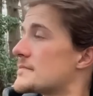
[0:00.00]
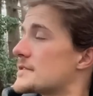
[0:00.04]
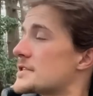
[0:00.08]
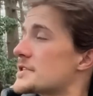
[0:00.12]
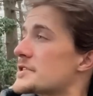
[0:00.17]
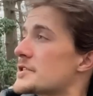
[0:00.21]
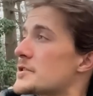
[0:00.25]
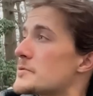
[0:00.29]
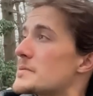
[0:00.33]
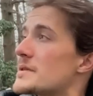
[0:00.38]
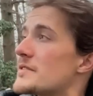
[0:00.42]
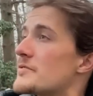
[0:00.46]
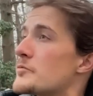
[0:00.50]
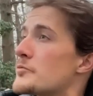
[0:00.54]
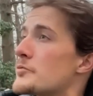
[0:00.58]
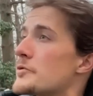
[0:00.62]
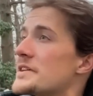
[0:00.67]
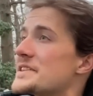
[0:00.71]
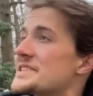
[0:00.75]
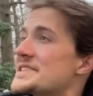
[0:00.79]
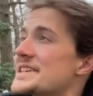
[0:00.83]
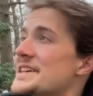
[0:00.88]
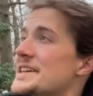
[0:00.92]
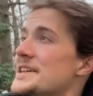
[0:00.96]
A little bit of a
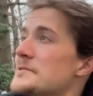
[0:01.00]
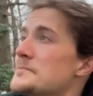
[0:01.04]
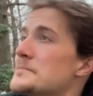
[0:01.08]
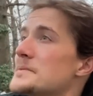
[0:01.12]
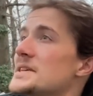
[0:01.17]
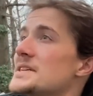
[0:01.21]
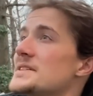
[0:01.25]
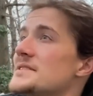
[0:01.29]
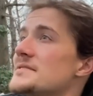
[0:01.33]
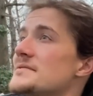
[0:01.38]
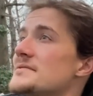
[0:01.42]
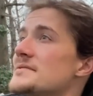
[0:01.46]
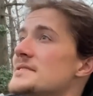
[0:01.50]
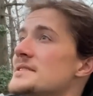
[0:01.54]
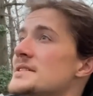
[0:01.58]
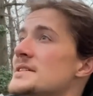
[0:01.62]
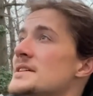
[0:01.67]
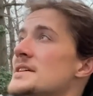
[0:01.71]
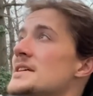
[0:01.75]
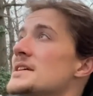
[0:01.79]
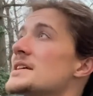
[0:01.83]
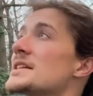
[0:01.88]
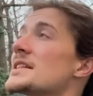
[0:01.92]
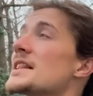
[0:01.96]
breeze hitting me,
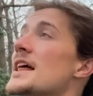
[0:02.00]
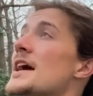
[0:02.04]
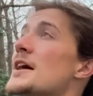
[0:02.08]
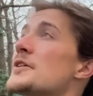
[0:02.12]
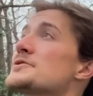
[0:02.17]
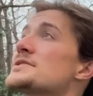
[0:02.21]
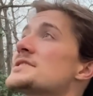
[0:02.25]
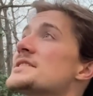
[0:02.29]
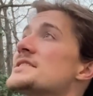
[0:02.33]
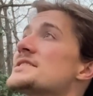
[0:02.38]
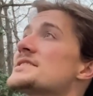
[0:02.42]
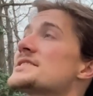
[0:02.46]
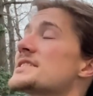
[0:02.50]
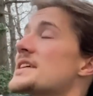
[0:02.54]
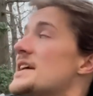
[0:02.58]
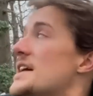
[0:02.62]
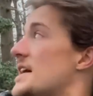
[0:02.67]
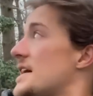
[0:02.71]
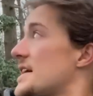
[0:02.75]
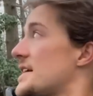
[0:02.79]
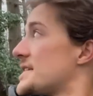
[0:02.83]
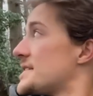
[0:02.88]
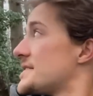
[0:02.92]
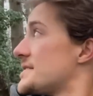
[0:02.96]
clouds in the
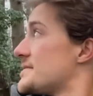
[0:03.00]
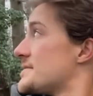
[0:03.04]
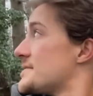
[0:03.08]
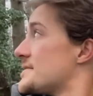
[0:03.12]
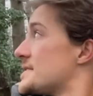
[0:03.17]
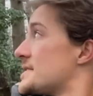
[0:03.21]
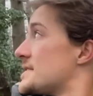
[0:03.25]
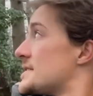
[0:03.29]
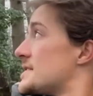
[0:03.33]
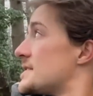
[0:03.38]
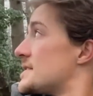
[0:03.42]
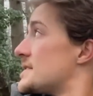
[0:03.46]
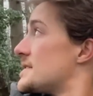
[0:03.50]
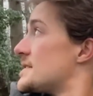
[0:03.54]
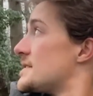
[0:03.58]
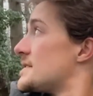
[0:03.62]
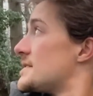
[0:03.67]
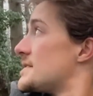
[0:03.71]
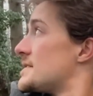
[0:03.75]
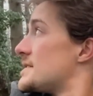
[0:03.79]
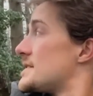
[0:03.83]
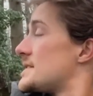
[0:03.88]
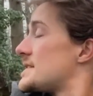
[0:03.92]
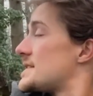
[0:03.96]
sky,
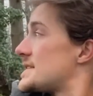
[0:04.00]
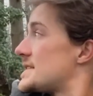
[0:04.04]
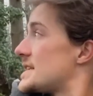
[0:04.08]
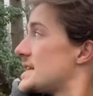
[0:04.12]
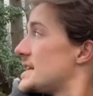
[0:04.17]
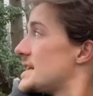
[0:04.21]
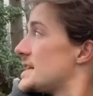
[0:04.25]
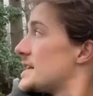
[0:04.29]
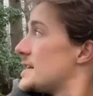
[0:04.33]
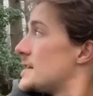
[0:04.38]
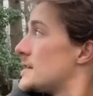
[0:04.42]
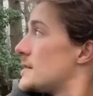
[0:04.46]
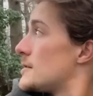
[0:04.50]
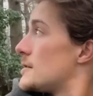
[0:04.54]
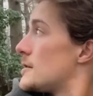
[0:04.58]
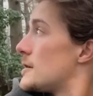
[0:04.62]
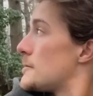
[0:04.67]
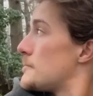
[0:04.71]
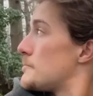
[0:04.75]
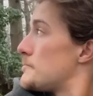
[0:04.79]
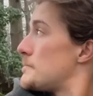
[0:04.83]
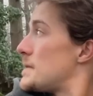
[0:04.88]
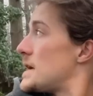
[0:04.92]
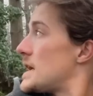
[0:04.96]
seeing
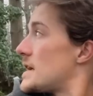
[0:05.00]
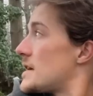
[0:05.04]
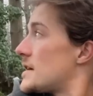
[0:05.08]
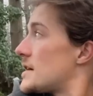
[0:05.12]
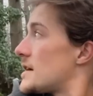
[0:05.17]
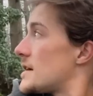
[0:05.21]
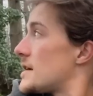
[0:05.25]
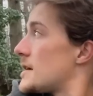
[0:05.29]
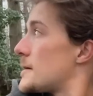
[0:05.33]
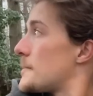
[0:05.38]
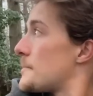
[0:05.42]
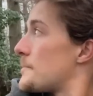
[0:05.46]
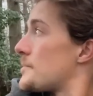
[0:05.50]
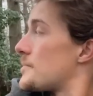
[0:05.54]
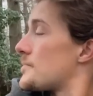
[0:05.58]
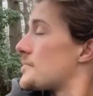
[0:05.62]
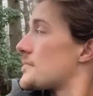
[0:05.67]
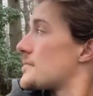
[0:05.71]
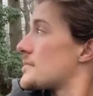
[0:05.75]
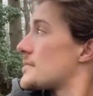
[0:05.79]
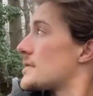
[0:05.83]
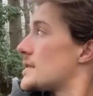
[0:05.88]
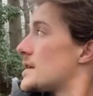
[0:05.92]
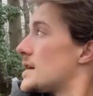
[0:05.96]
pink
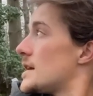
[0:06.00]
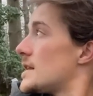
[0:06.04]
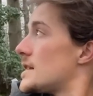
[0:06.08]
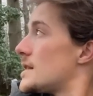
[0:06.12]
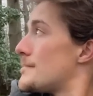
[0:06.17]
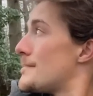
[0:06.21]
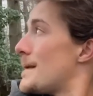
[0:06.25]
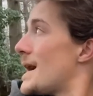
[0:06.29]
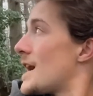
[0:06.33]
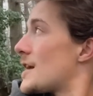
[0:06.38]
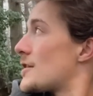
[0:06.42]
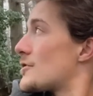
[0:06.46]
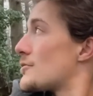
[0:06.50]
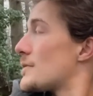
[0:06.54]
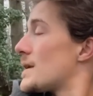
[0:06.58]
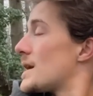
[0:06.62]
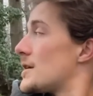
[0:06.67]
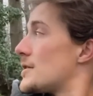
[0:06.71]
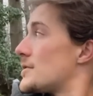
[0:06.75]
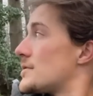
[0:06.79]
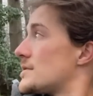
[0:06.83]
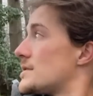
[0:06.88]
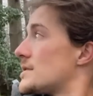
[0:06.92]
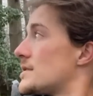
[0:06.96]
in the
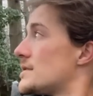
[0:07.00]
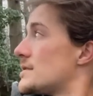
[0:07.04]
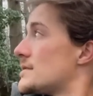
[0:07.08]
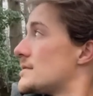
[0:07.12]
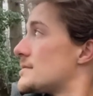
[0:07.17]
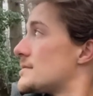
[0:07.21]
background